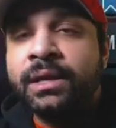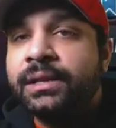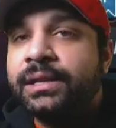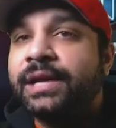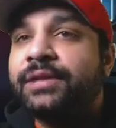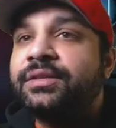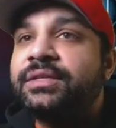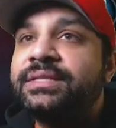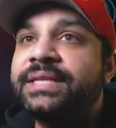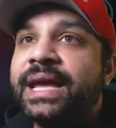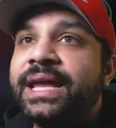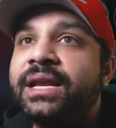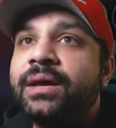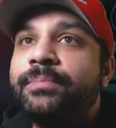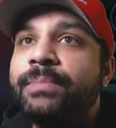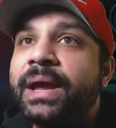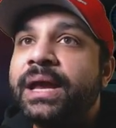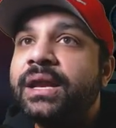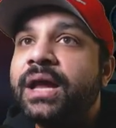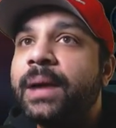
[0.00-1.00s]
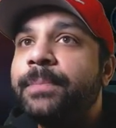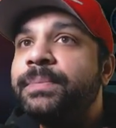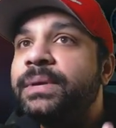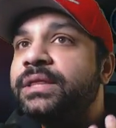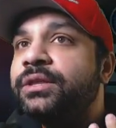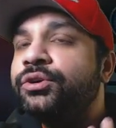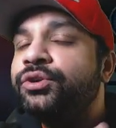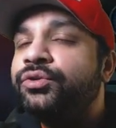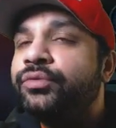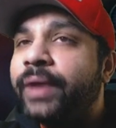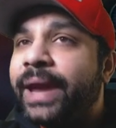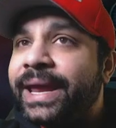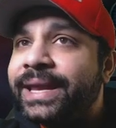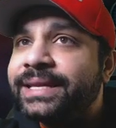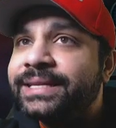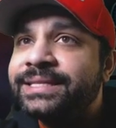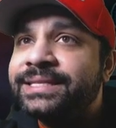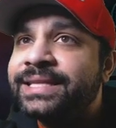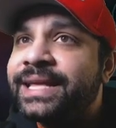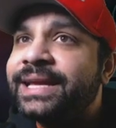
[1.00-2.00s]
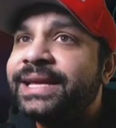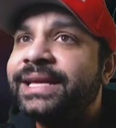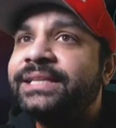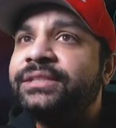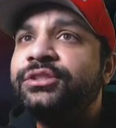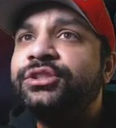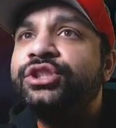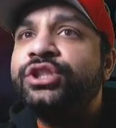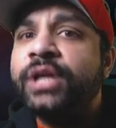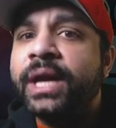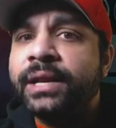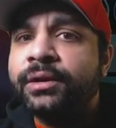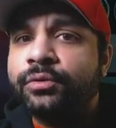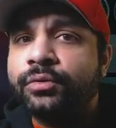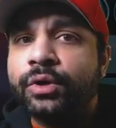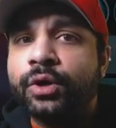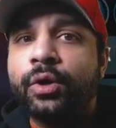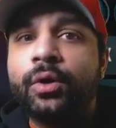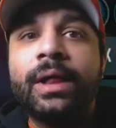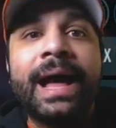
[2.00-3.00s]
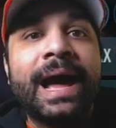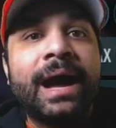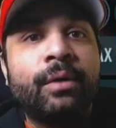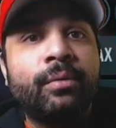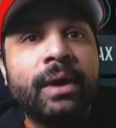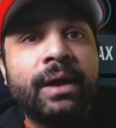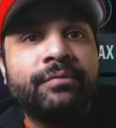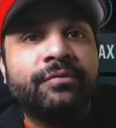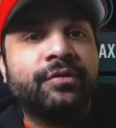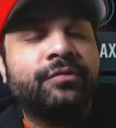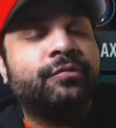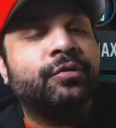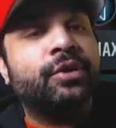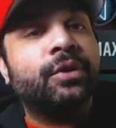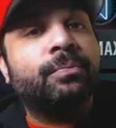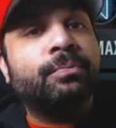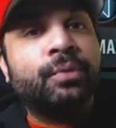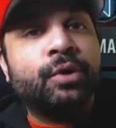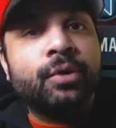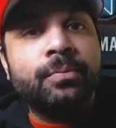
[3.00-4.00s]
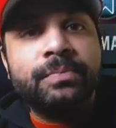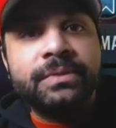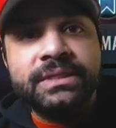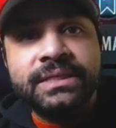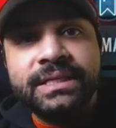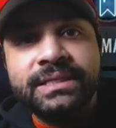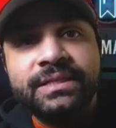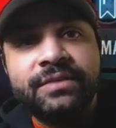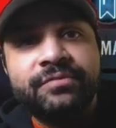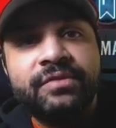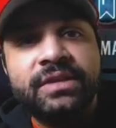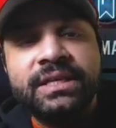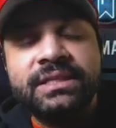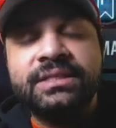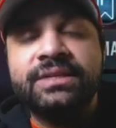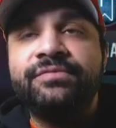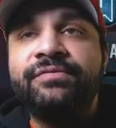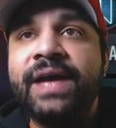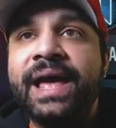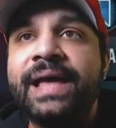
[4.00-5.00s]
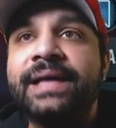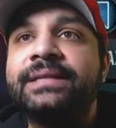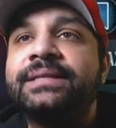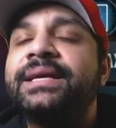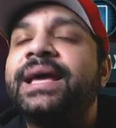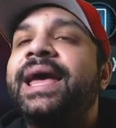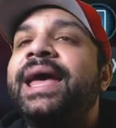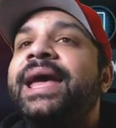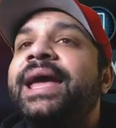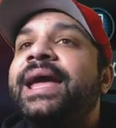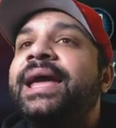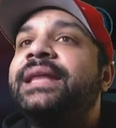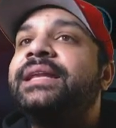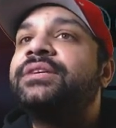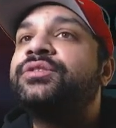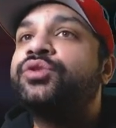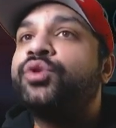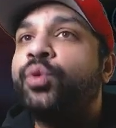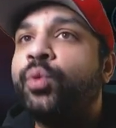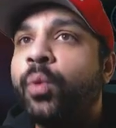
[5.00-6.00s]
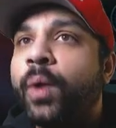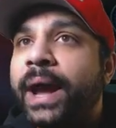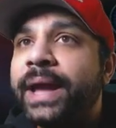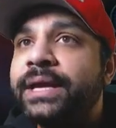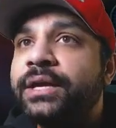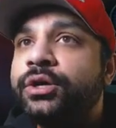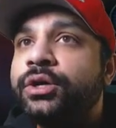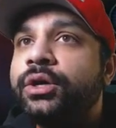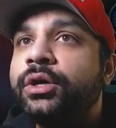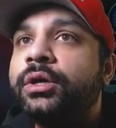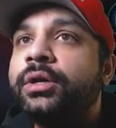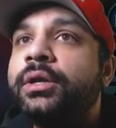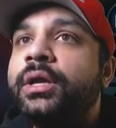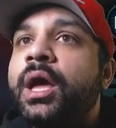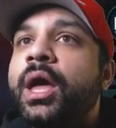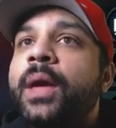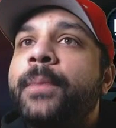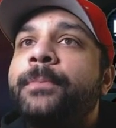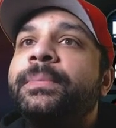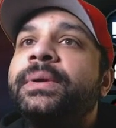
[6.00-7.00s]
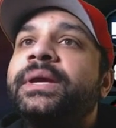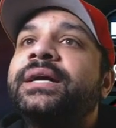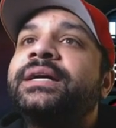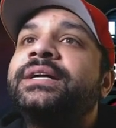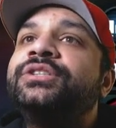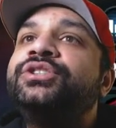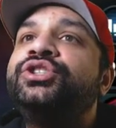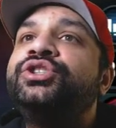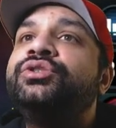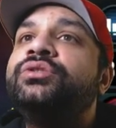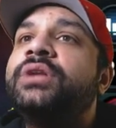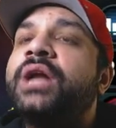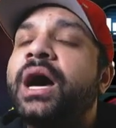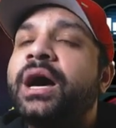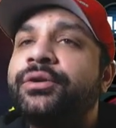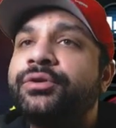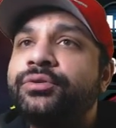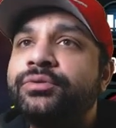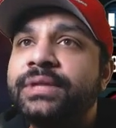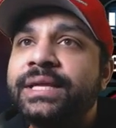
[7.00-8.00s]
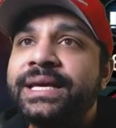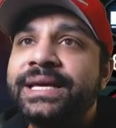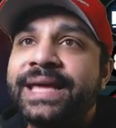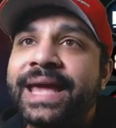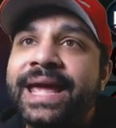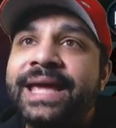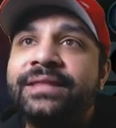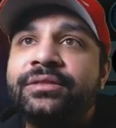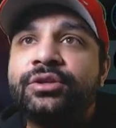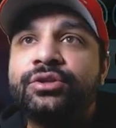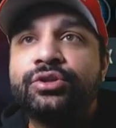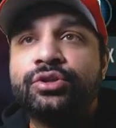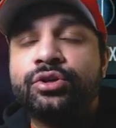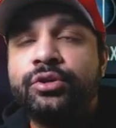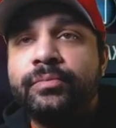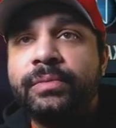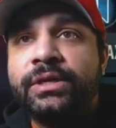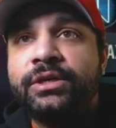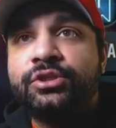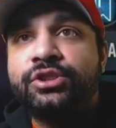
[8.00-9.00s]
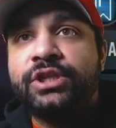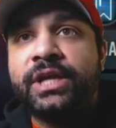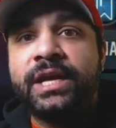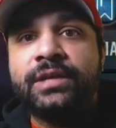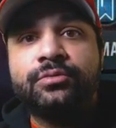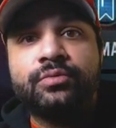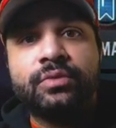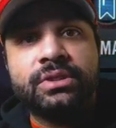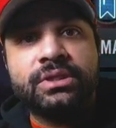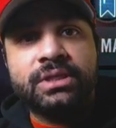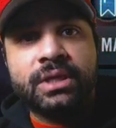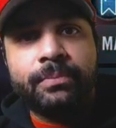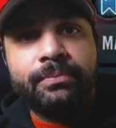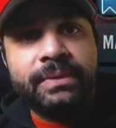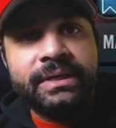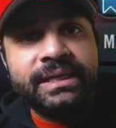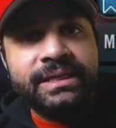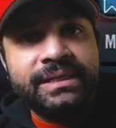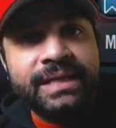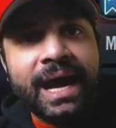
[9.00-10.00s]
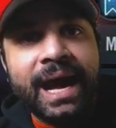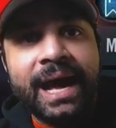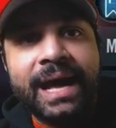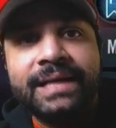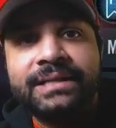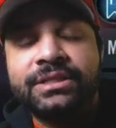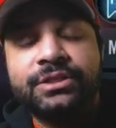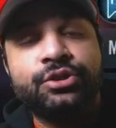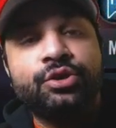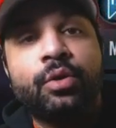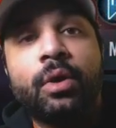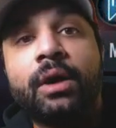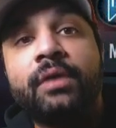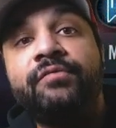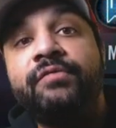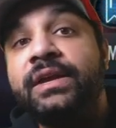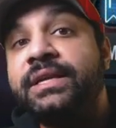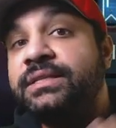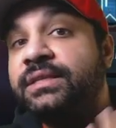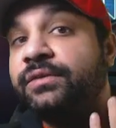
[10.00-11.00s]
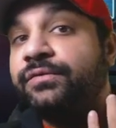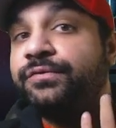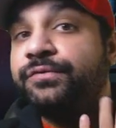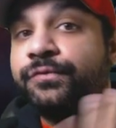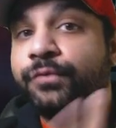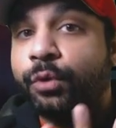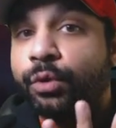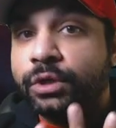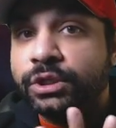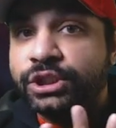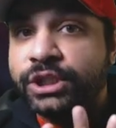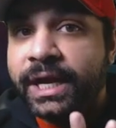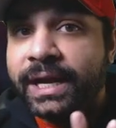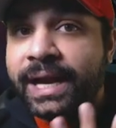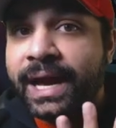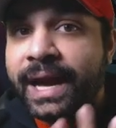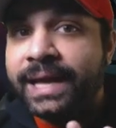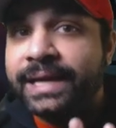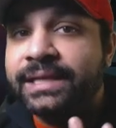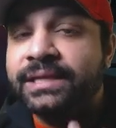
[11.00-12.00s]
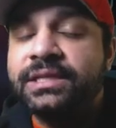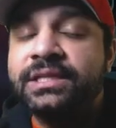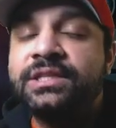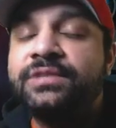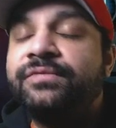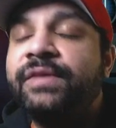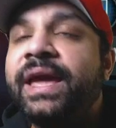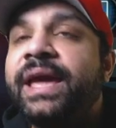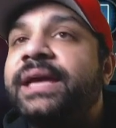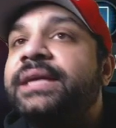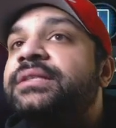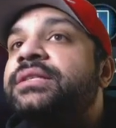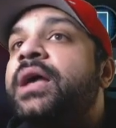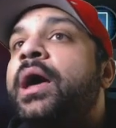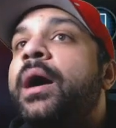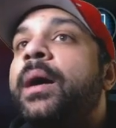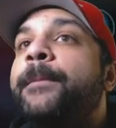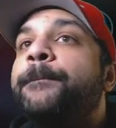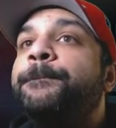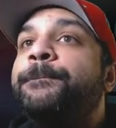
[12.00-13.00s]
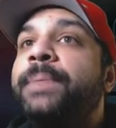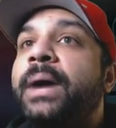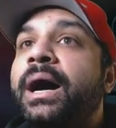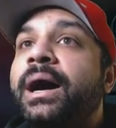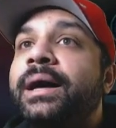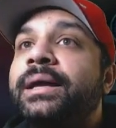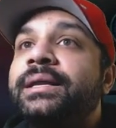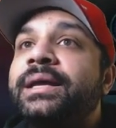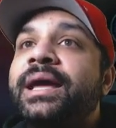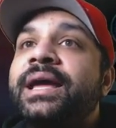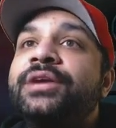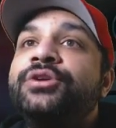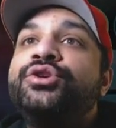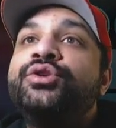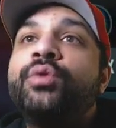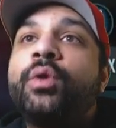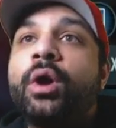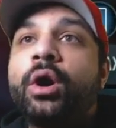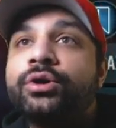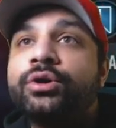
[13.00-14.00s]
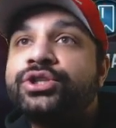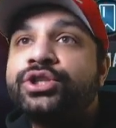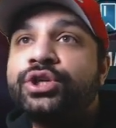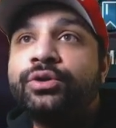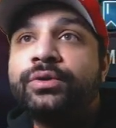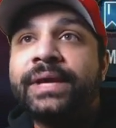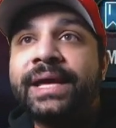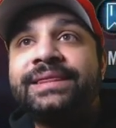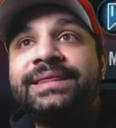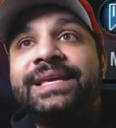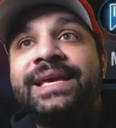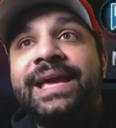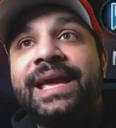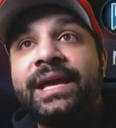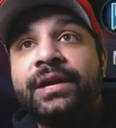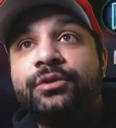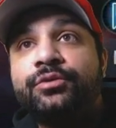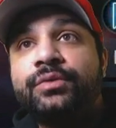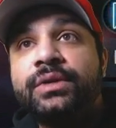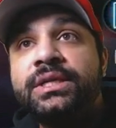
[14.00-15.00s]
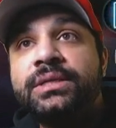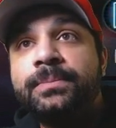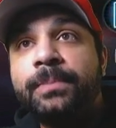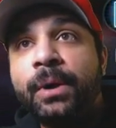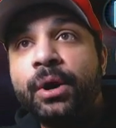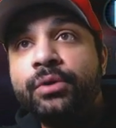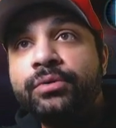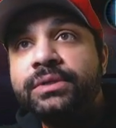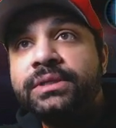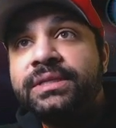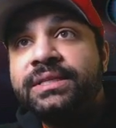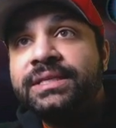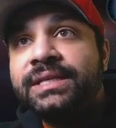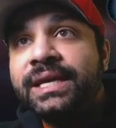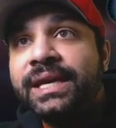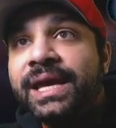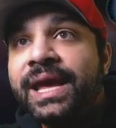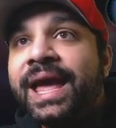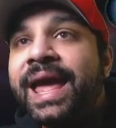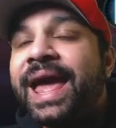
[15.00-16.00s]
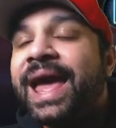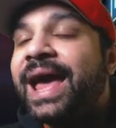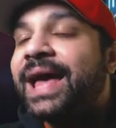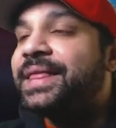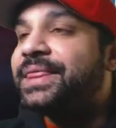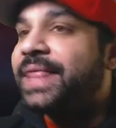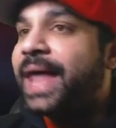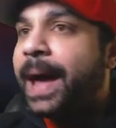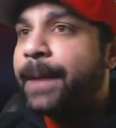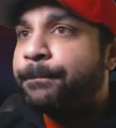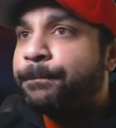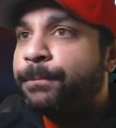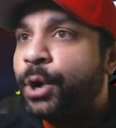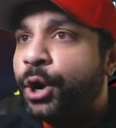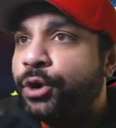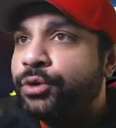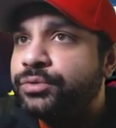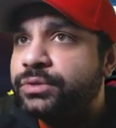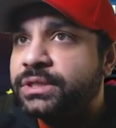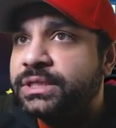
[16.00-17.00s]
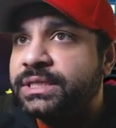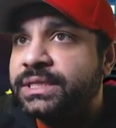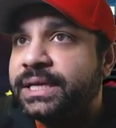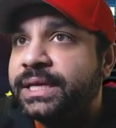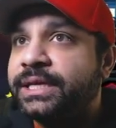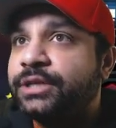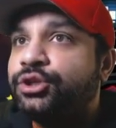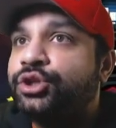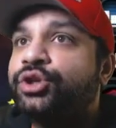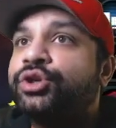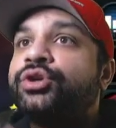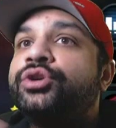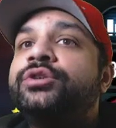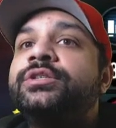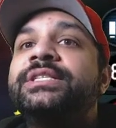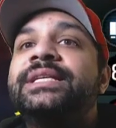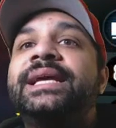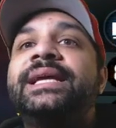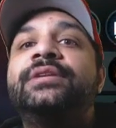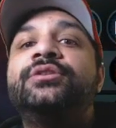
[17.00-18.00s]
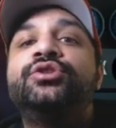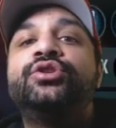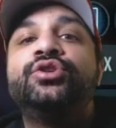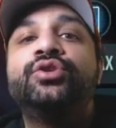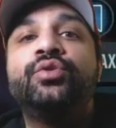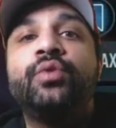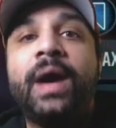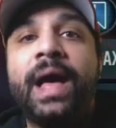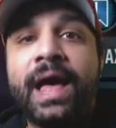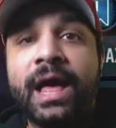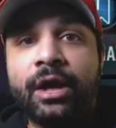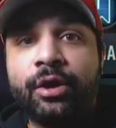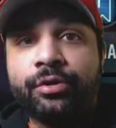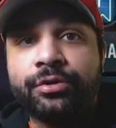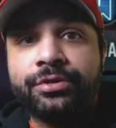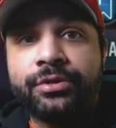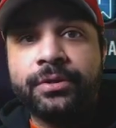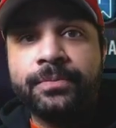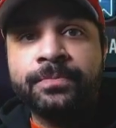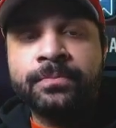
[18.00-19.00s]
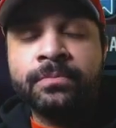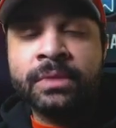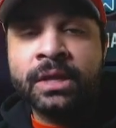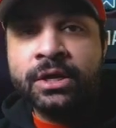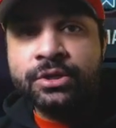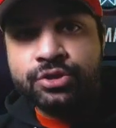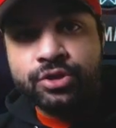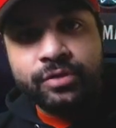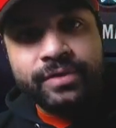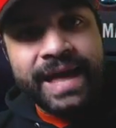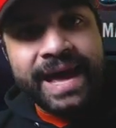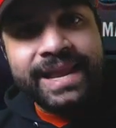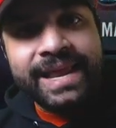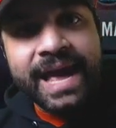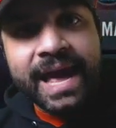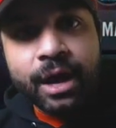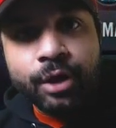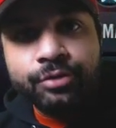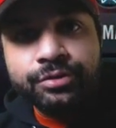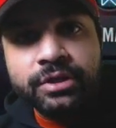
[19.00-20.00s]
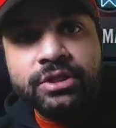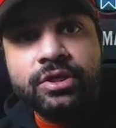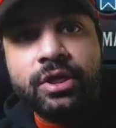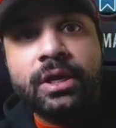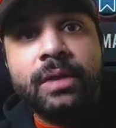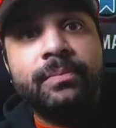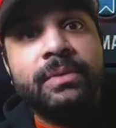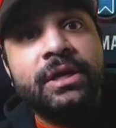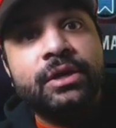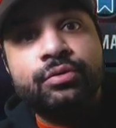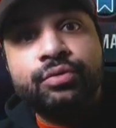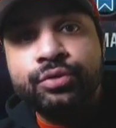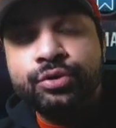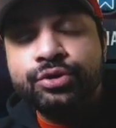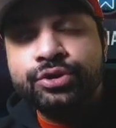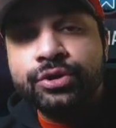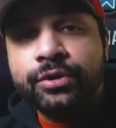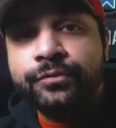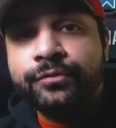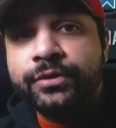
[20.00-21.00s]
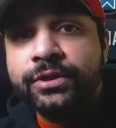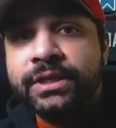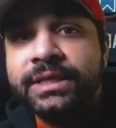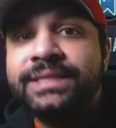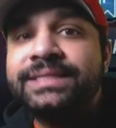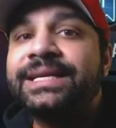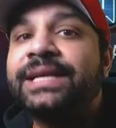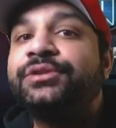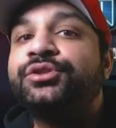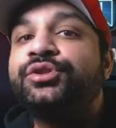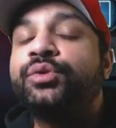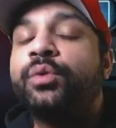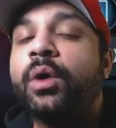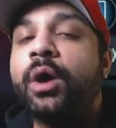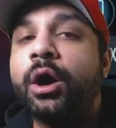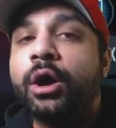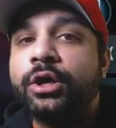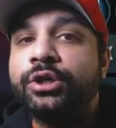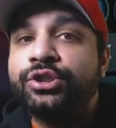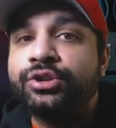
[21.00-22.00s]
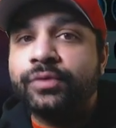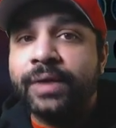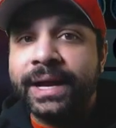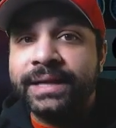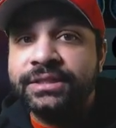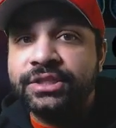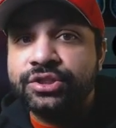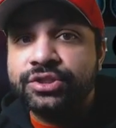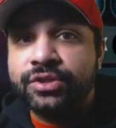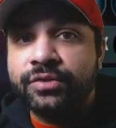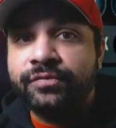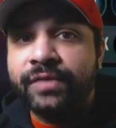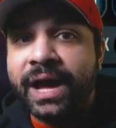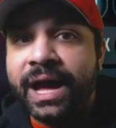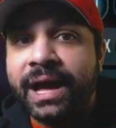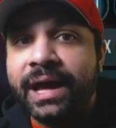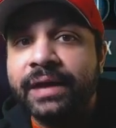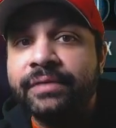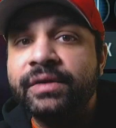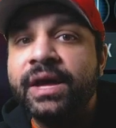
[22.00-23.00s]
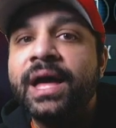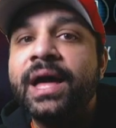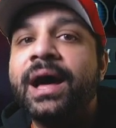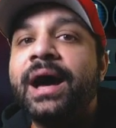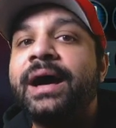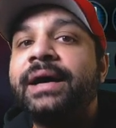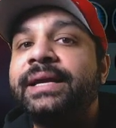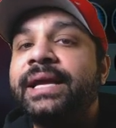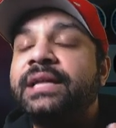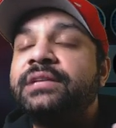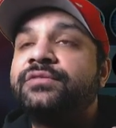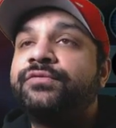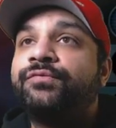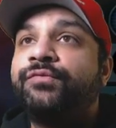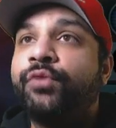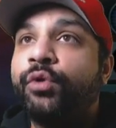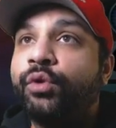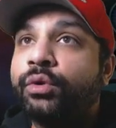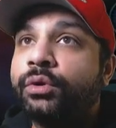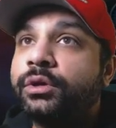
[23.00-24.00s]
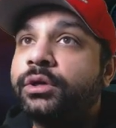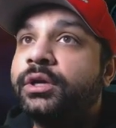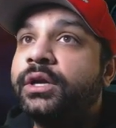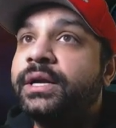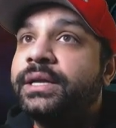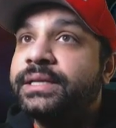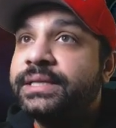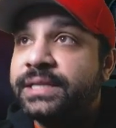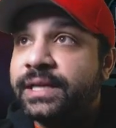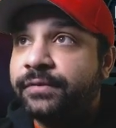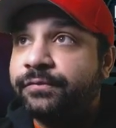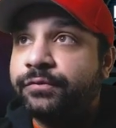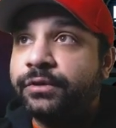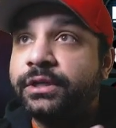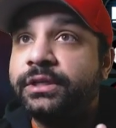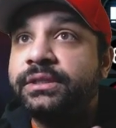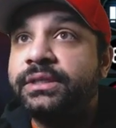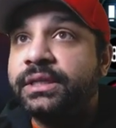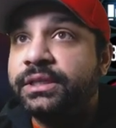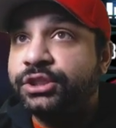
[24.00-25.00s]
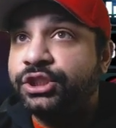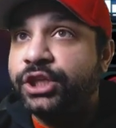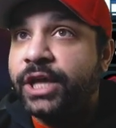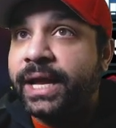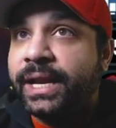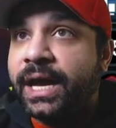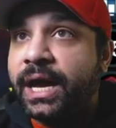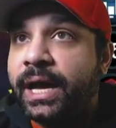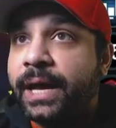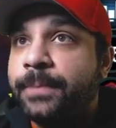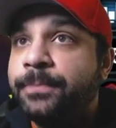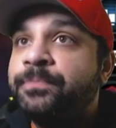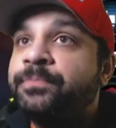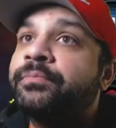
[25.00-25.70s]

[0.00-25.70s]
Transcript: Now, the Zeta may not be the greatest thing in general. However, for the purposes of this event, it is quite good because you not only gain the turn meter chance when somebody dies, and you are facing 4 Jedi in this phase, but you also get the increased potency, and that potency turns into health. So that health is going to be crucial for this as you are trying to survive against 4 different Jedi.